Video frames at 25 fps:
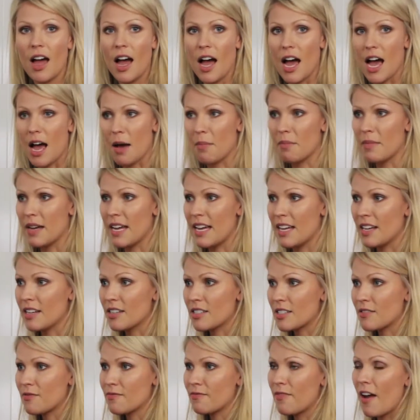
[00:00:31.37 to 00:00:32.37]

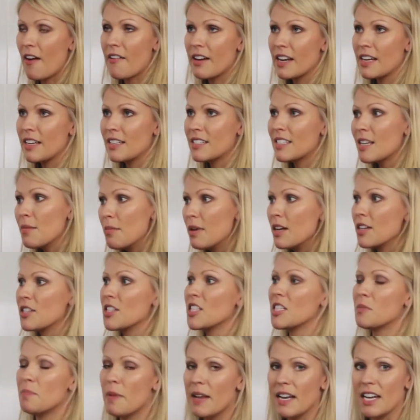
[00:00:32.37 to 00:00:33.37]
It's very similar to
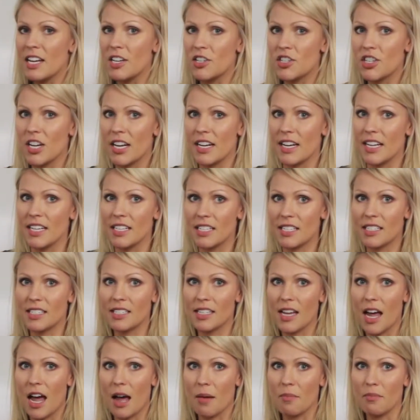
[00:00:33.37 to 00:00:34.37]
spinach in its
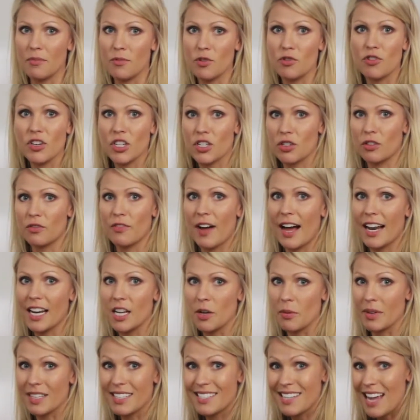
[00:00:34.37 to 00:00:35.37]
nutritional
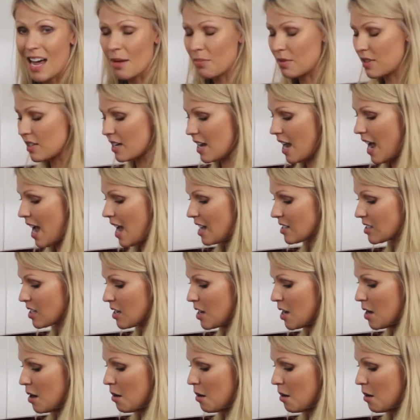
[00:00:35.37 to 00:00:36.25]
value, except that it has